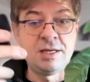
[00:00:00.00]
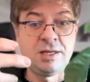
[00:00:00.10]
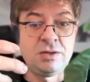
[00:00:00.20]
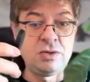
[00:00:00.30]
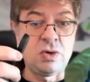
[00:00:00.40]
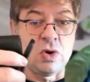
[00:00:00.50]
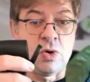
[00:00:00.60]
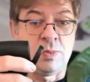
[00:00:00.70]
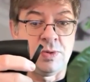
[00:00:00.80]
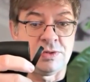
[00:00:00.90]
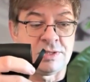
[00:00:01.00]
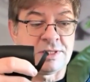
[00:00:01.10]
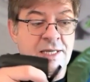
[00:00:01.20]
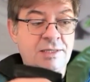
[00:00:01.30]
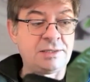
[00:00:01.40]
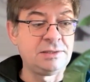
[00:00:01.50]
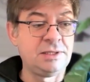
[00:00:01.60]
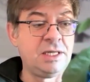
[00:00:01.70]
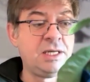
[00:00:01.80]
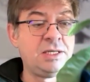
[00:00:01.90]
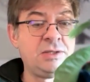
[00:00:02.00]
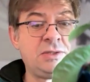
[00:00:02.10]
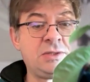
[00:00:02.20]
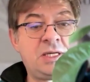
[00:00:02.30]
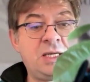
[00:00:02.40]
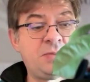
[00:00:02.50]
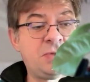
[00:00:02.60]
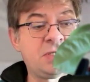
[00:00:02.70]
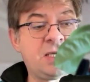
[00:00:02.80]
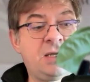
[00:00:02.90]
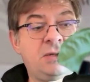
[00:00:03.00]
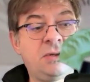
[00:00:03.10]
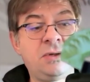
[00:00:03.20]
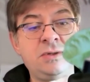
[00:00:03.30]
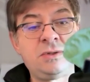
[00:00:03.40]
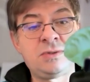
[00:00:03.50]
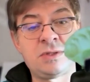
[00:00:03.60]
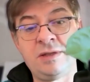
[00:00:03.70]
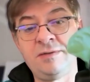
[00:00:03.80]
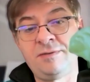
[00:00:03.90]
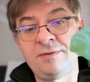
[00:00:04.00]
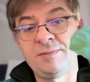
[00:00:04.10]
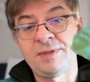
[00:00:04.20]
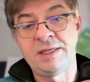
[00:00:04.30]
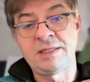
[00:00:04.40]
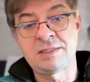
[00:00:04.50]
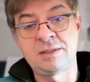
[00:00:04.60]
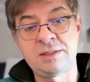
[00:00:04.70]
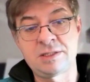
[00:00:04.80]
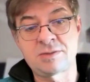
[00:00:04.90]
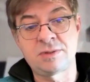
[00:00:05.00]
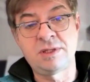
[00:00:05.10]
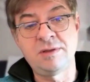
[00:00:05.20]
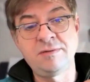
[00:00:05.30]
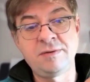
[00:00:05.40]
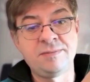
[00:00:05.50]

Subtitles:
You open the scanner. You clip the scanner onto the leaf. It's non-destructive.